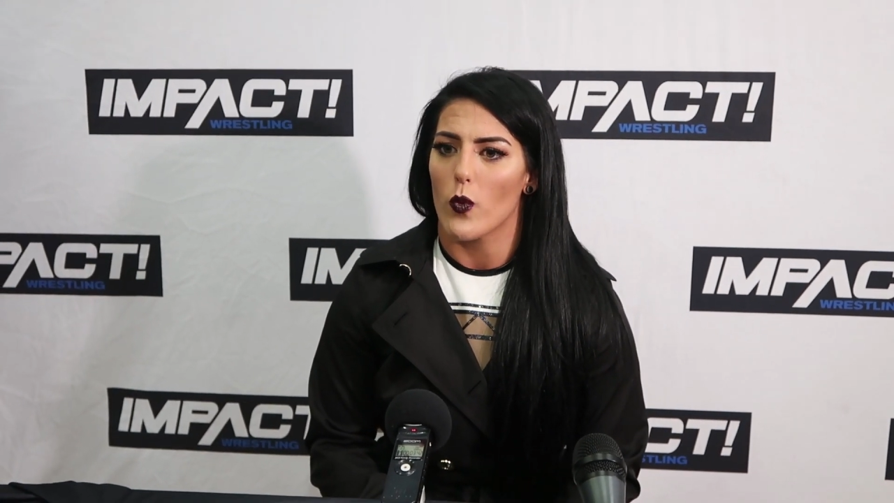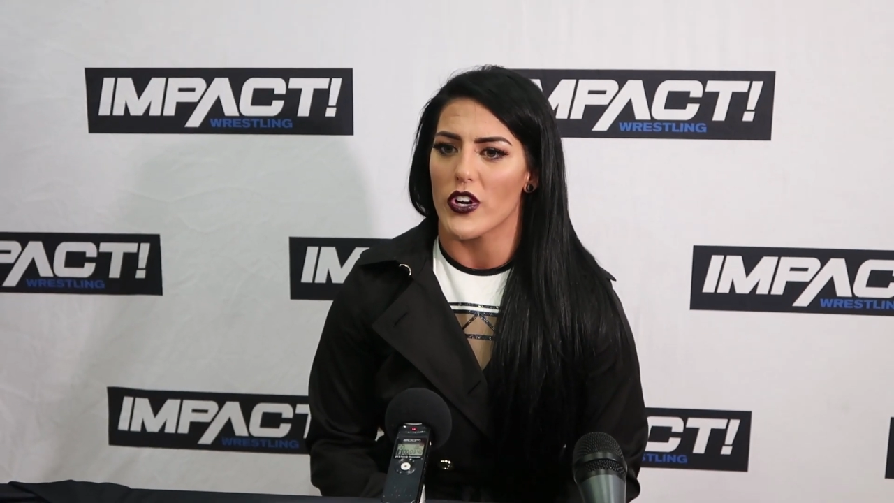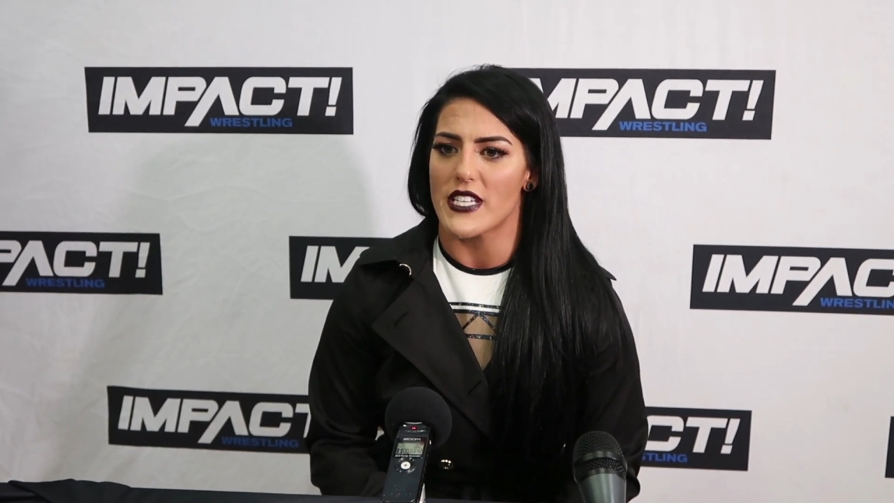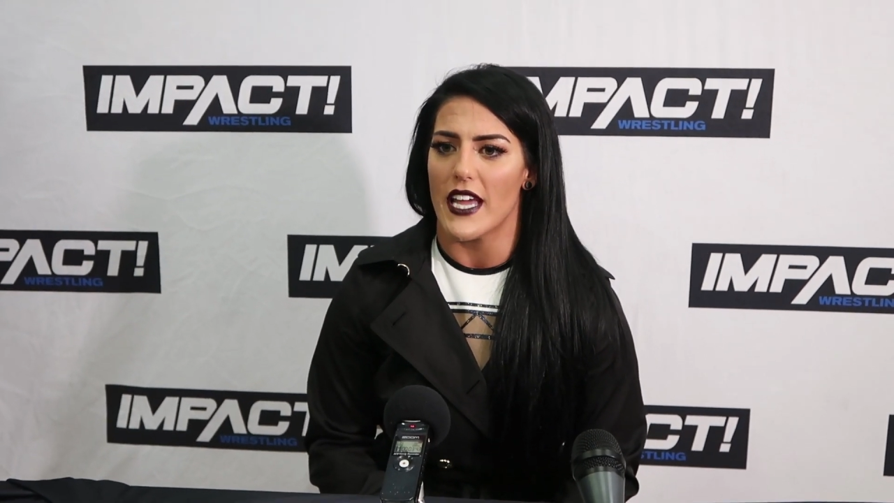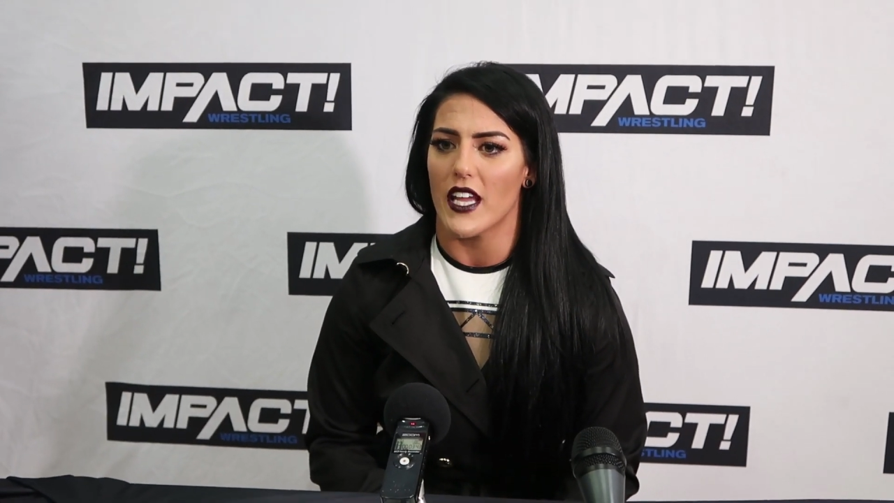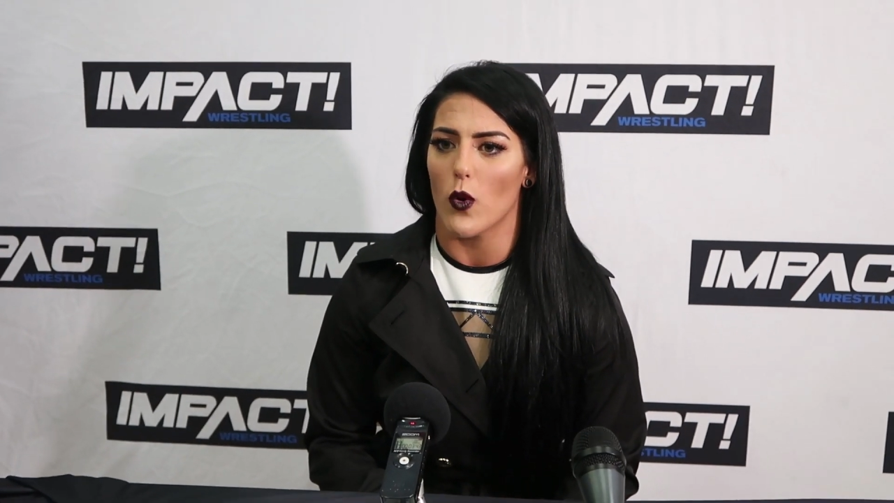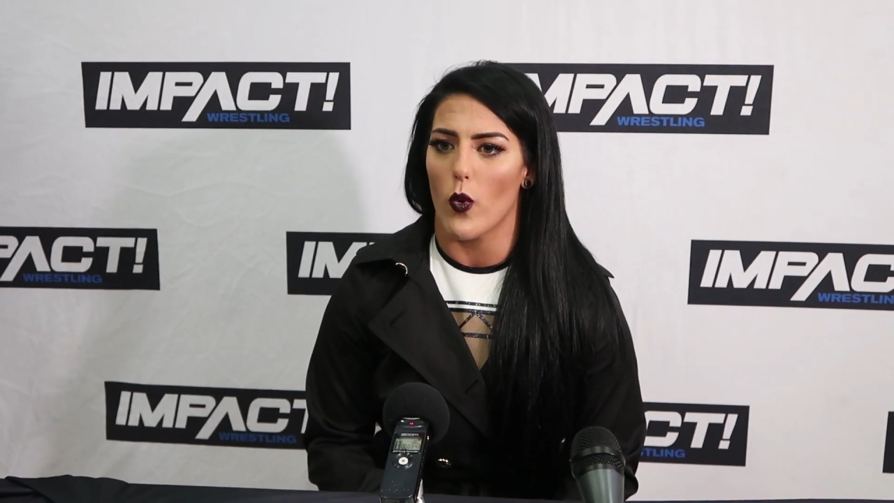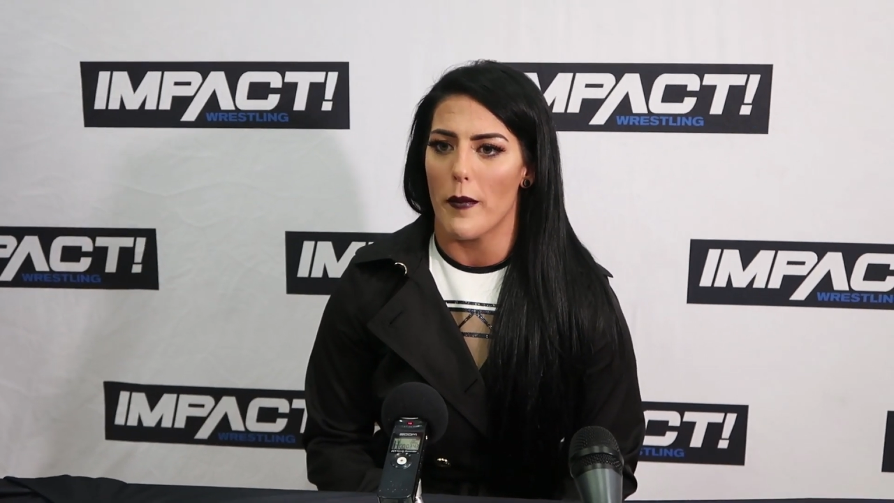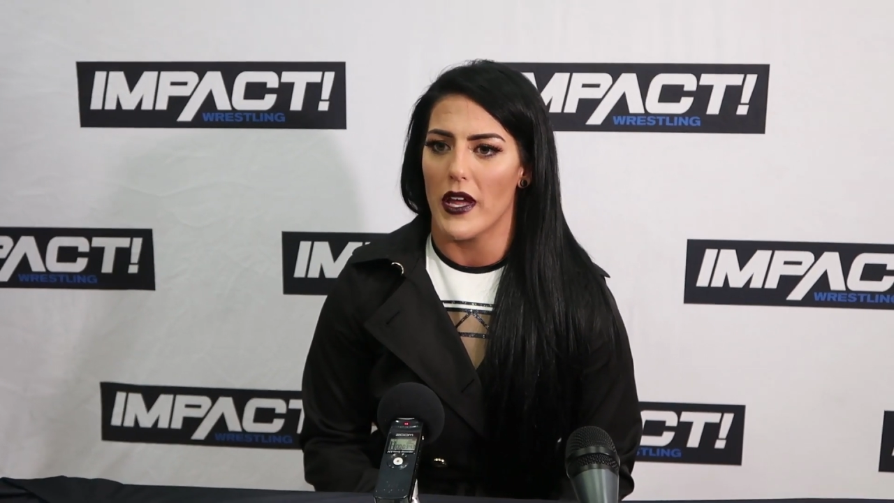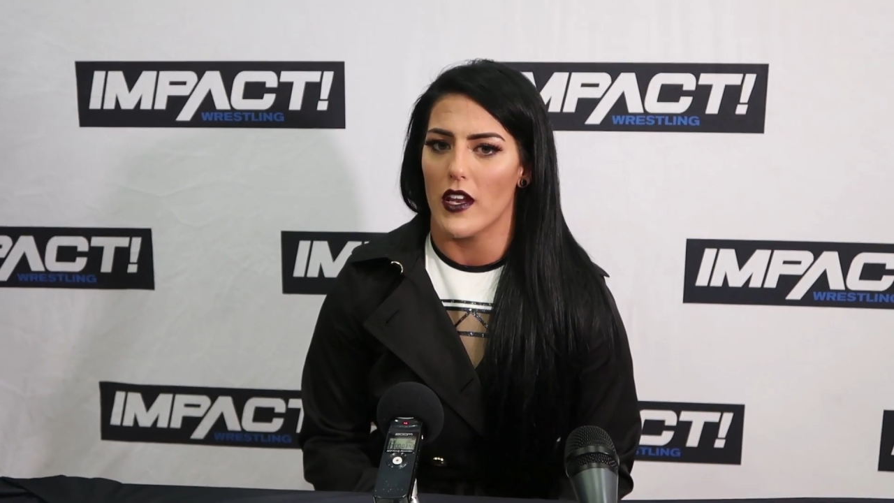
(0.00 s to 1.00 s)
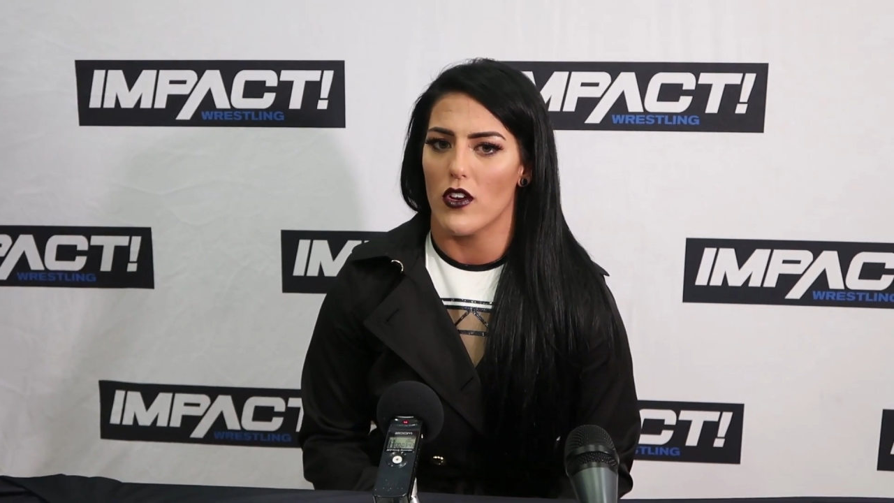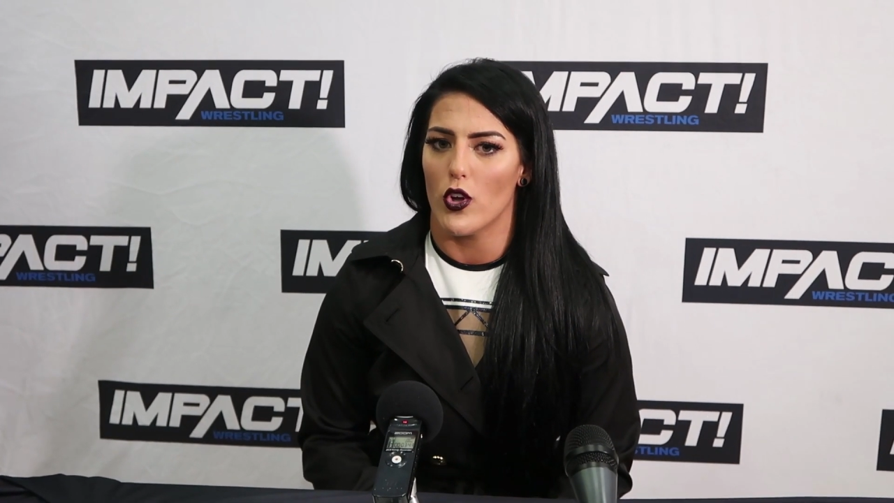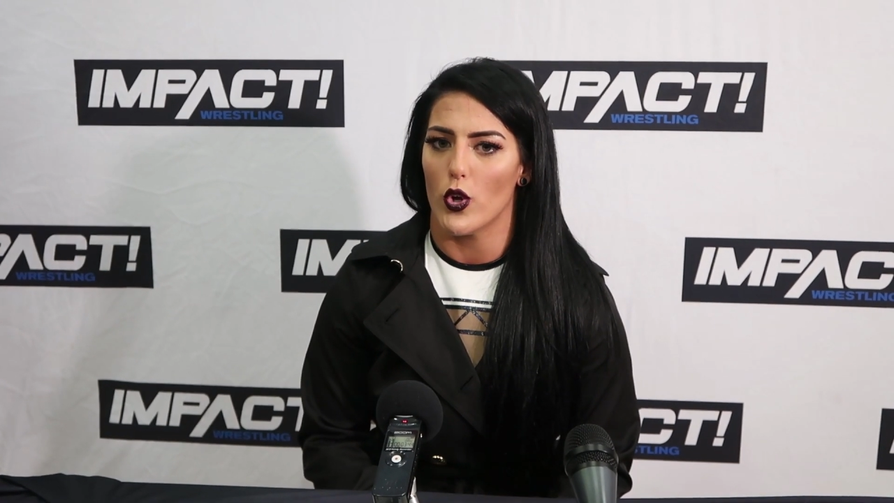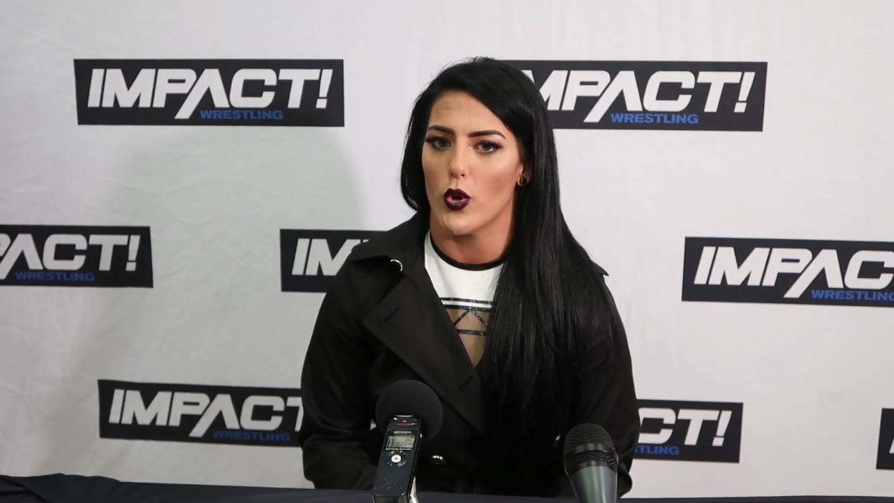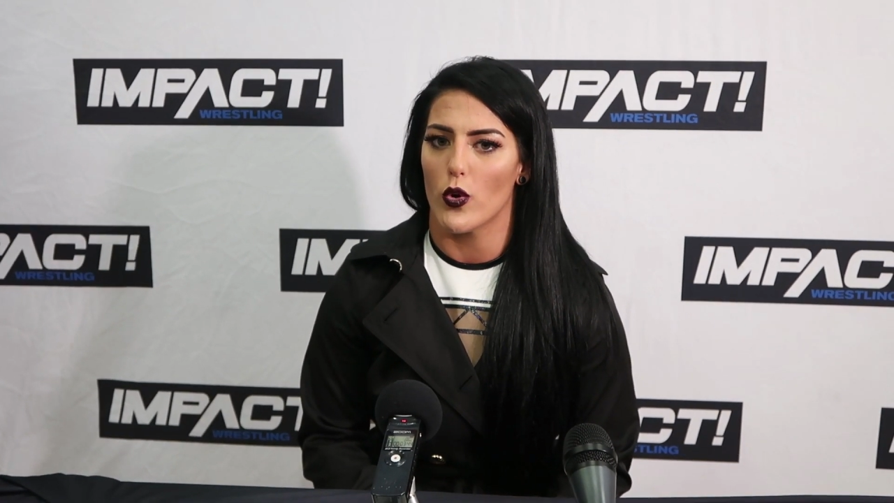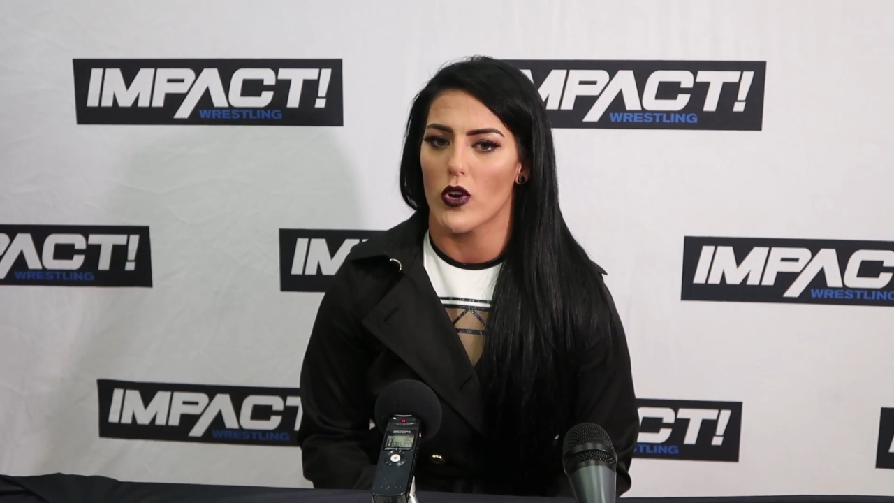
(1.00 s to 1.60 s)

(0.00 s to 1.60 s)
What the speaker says: we're taking women who